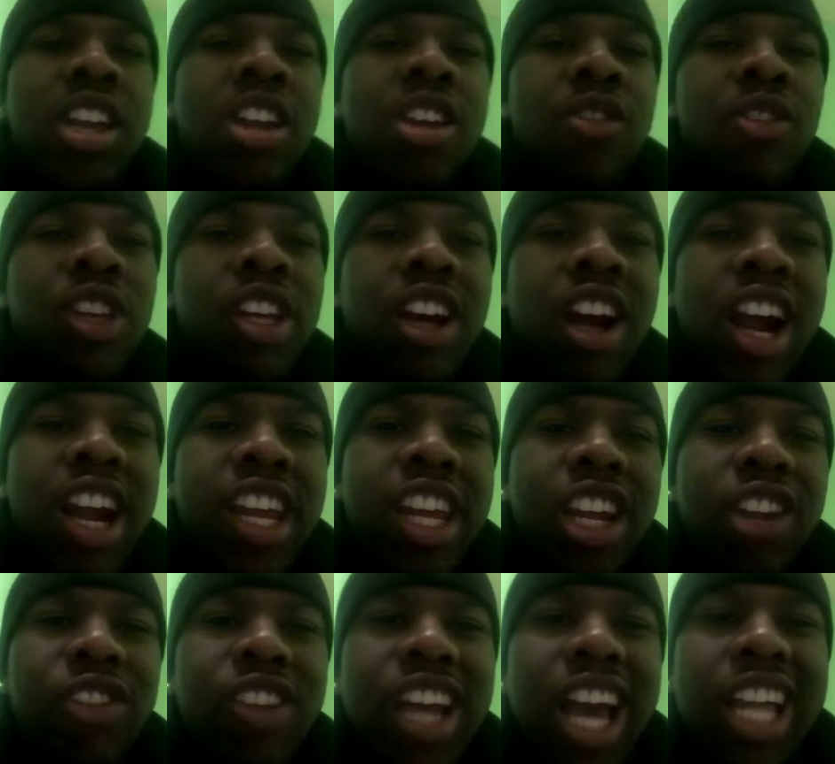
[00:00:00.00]
We got
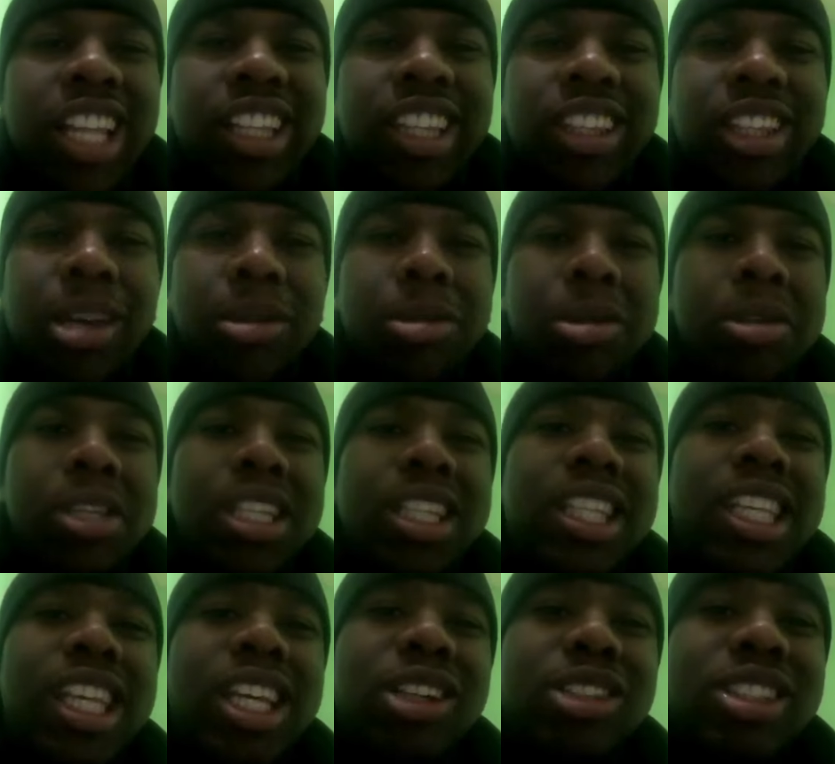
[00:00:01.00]
WWE
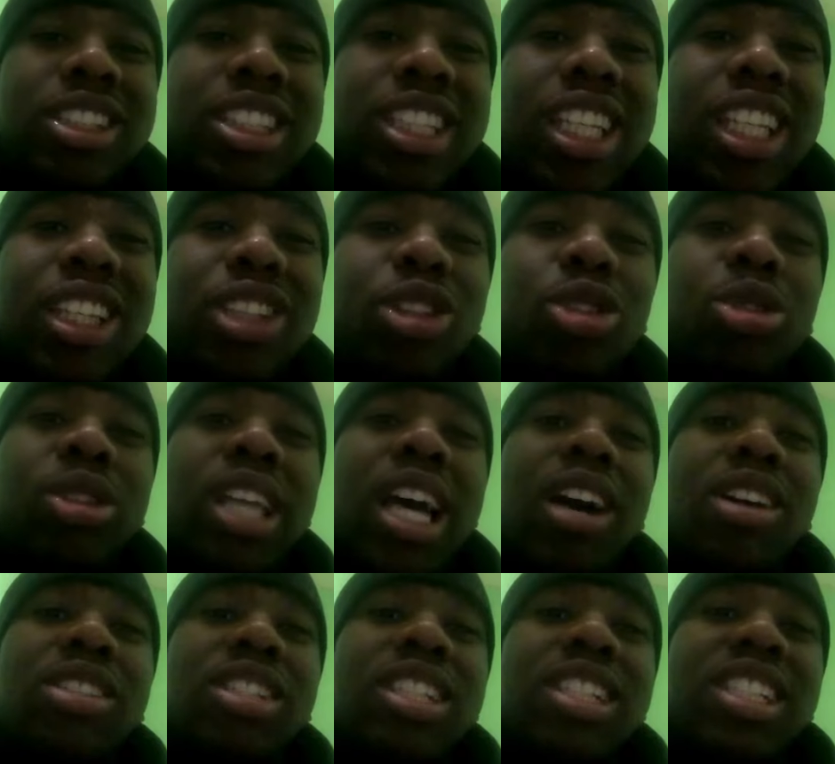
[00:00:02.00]
TLC
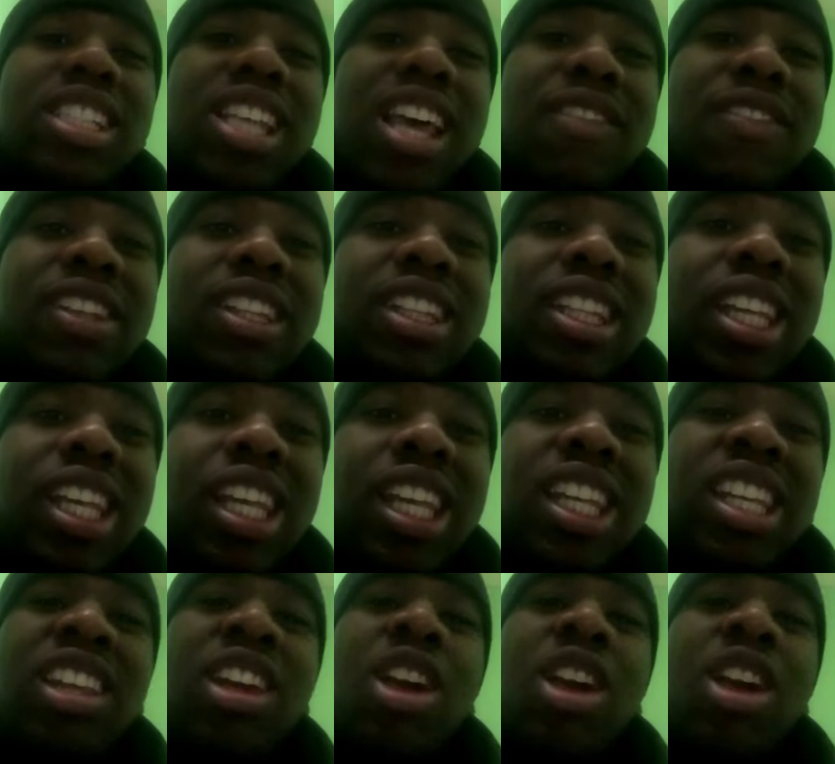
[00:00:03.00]
2017,